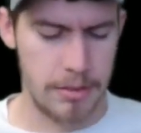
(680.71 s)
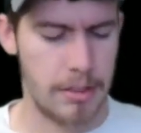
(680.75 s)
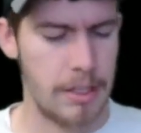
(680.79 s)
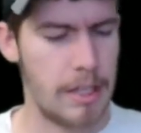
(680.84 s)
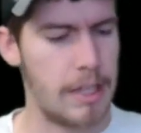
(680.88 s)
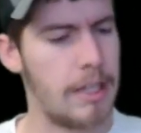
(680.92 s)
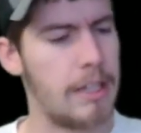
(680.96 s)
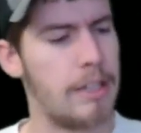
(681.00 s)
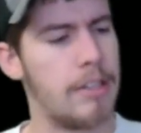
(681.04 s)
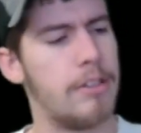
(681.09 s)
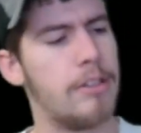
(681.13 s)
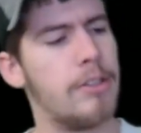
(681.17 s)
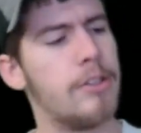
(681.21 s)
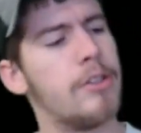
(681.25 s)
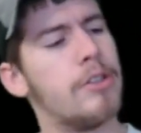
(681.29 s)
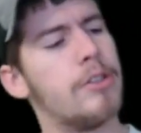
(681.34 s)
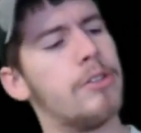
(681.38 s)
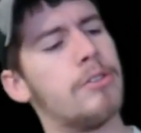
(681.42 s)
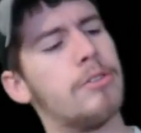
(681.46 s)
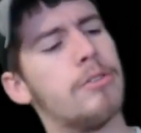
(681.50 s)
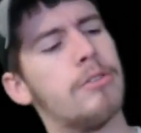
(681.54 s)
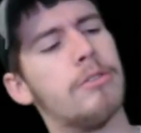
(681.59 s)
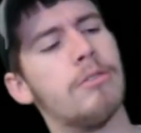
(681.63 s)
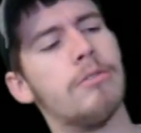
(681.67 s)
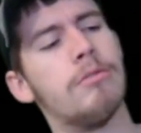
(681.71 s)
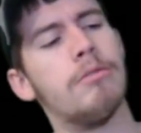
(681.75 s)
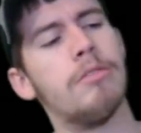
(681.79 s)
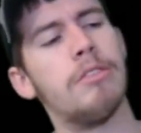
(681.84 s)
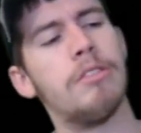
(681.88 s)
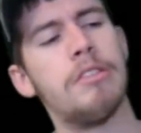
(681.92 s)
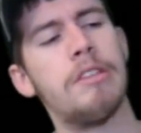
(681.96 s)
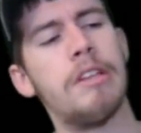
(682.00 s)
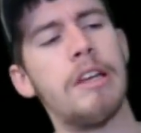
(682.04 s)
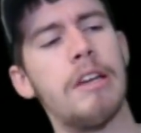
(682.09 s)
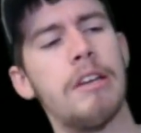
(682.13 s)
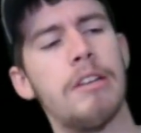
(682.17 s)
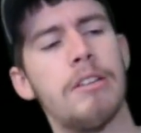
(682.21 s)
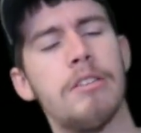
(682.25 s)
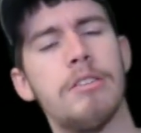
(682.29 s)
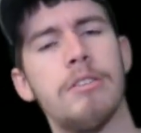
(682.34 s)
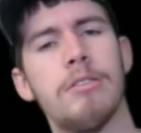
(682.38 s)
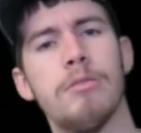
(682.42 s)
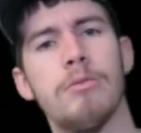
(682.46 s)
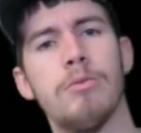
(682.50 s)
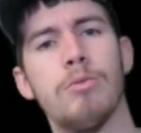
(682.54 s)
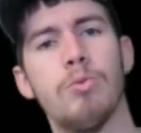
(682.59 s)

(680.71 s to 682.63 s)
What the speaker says: and your standard